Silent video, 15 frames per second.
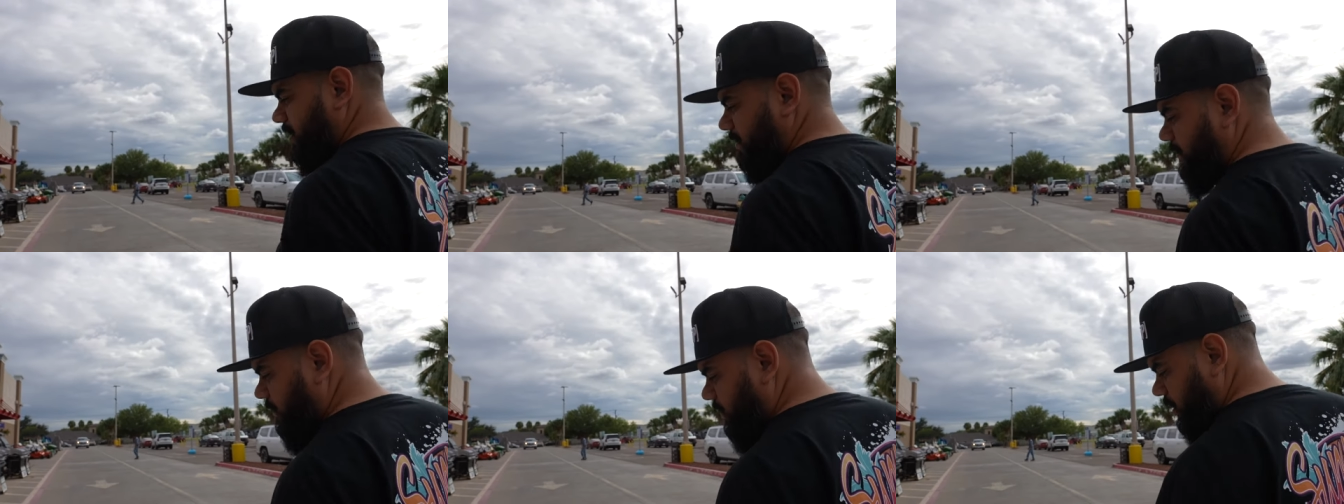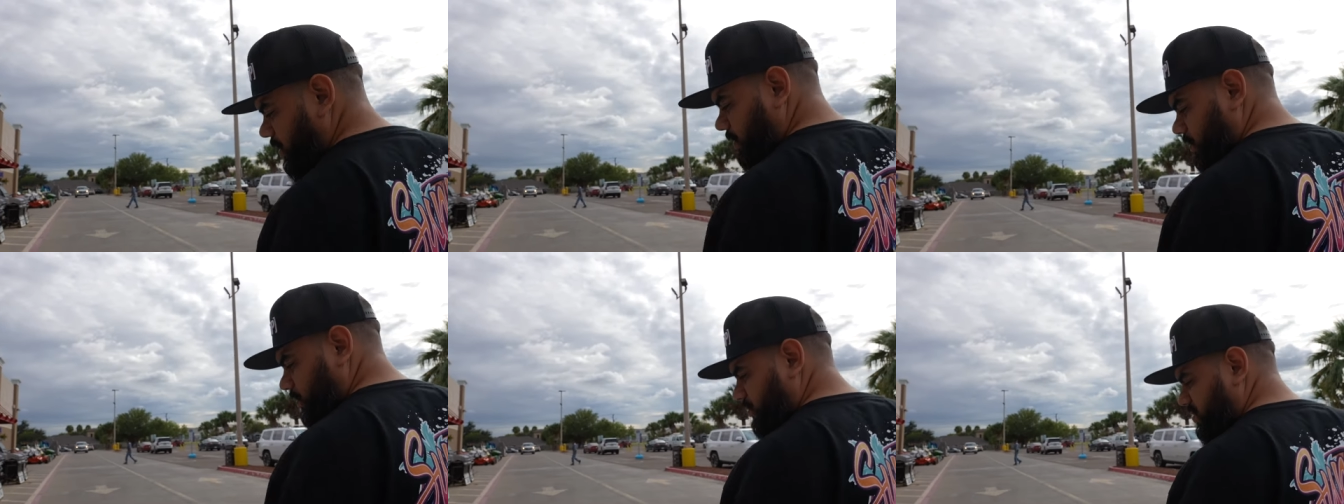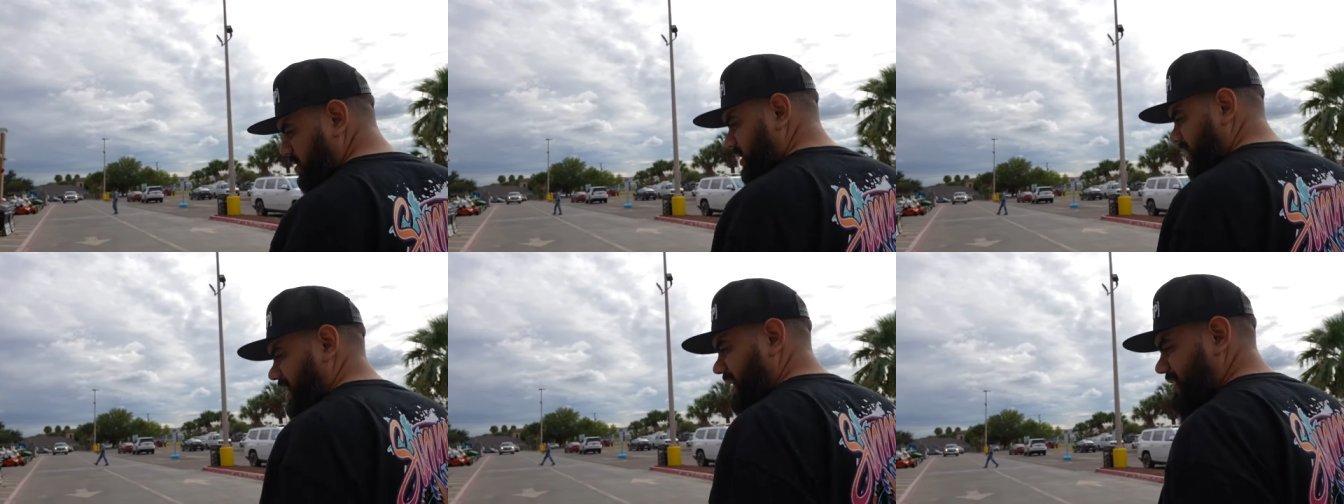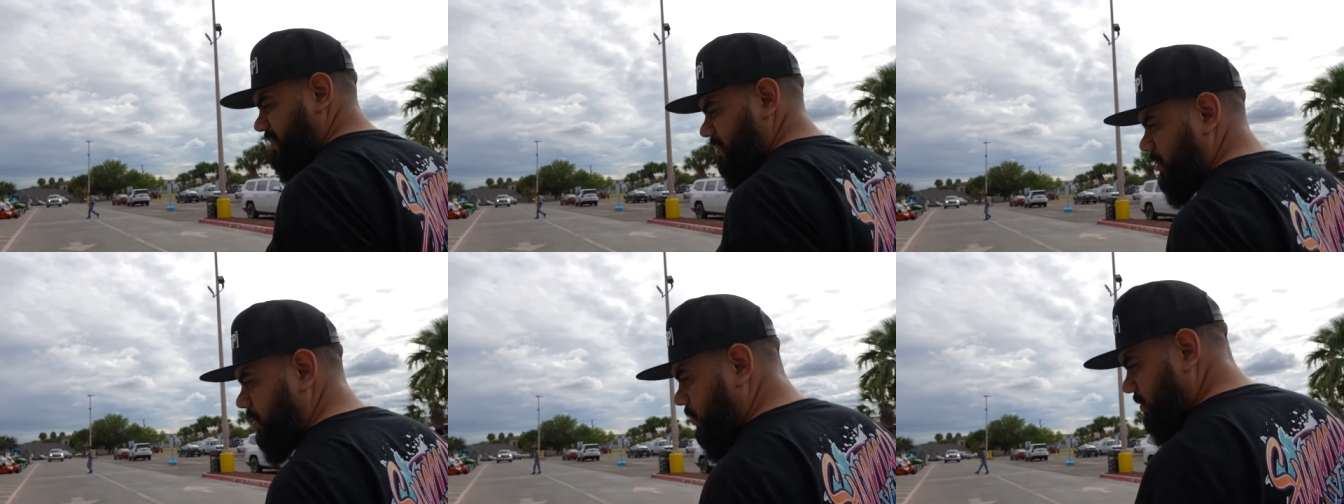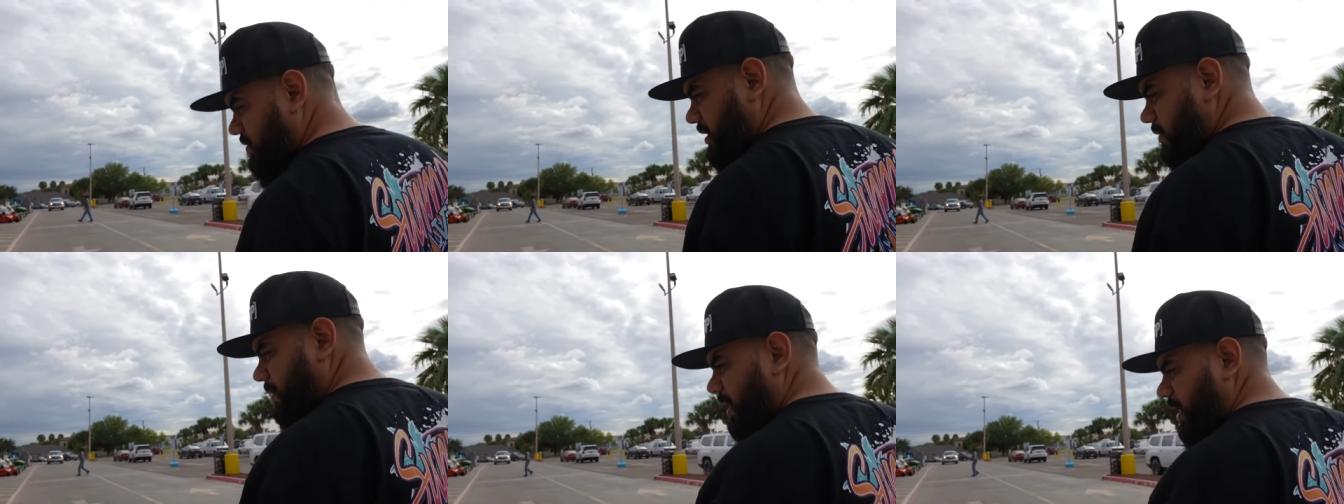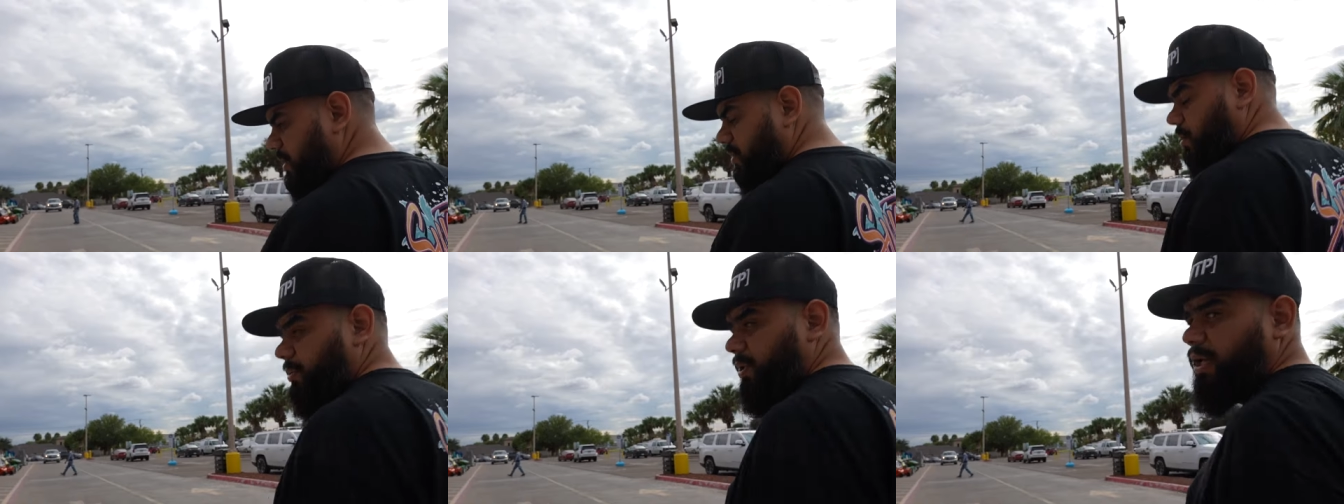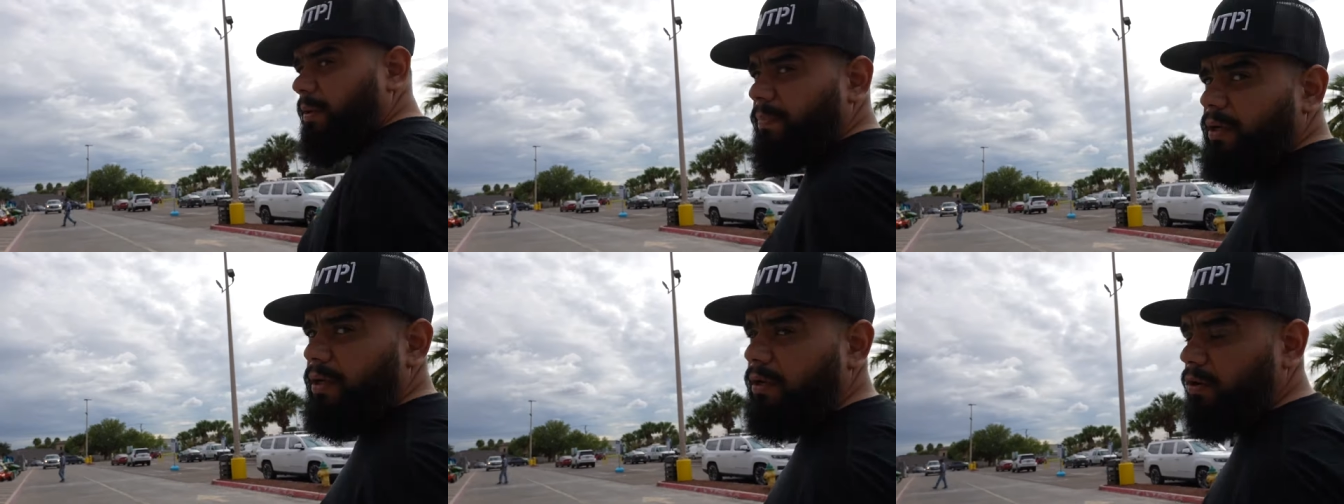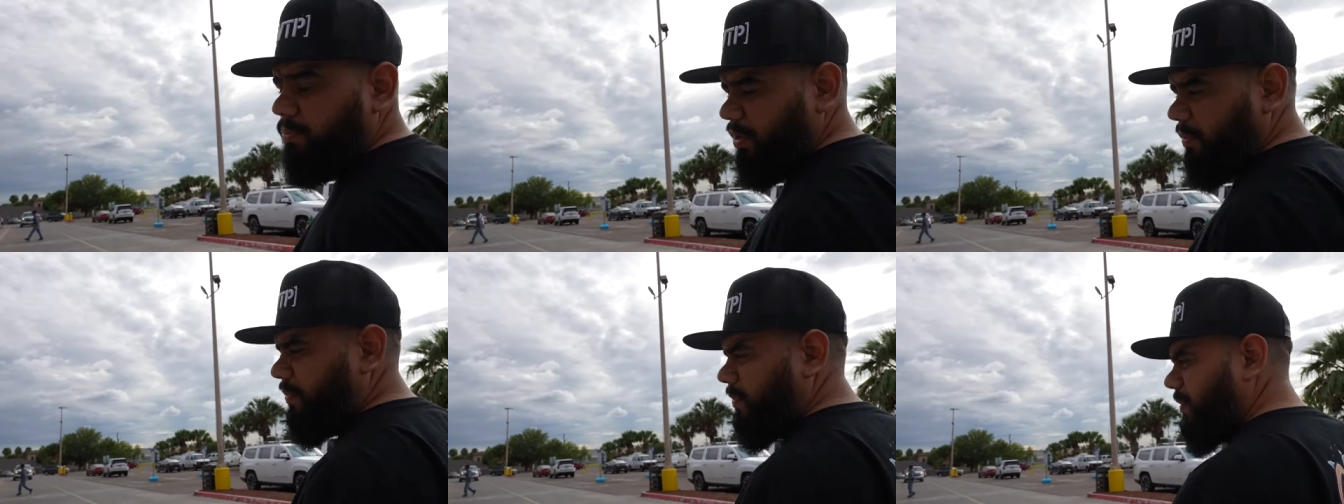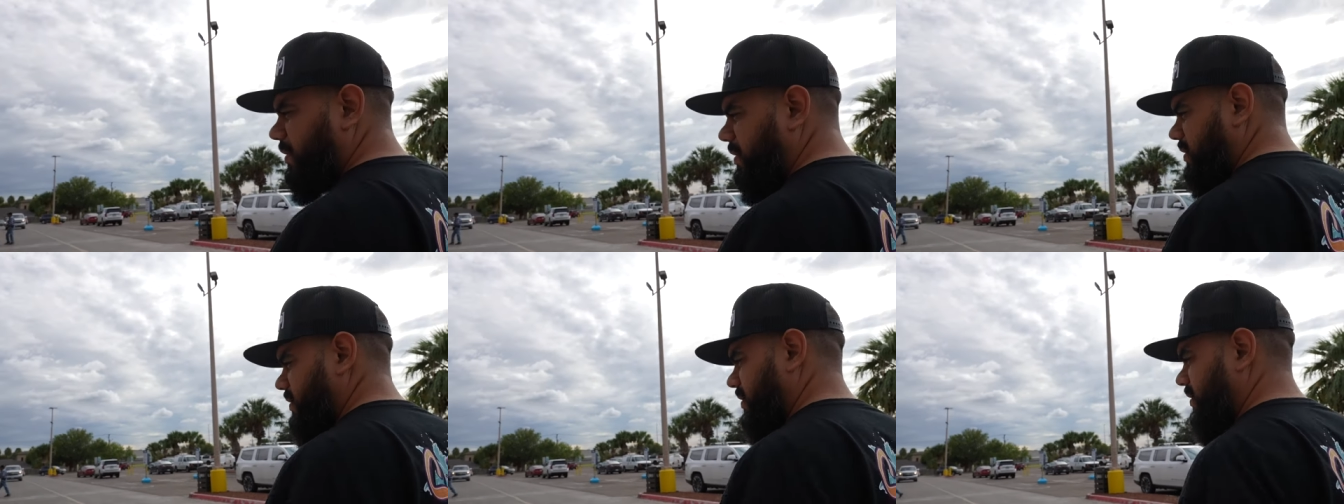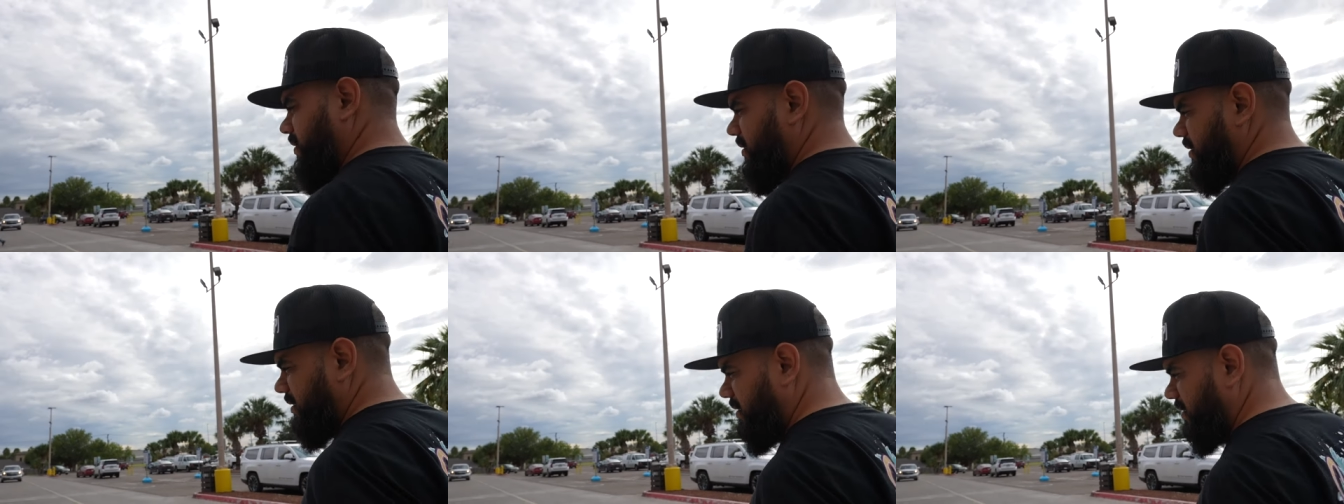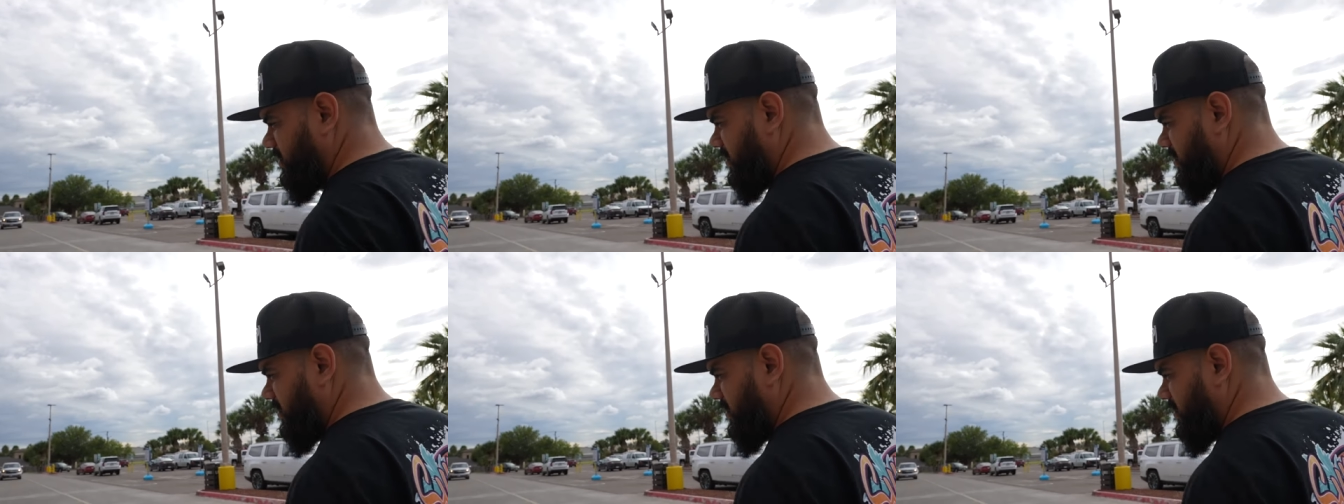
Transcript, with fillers: if Lowe's has the tools that we need. I'm gonna get Home Depot. Oh yeah.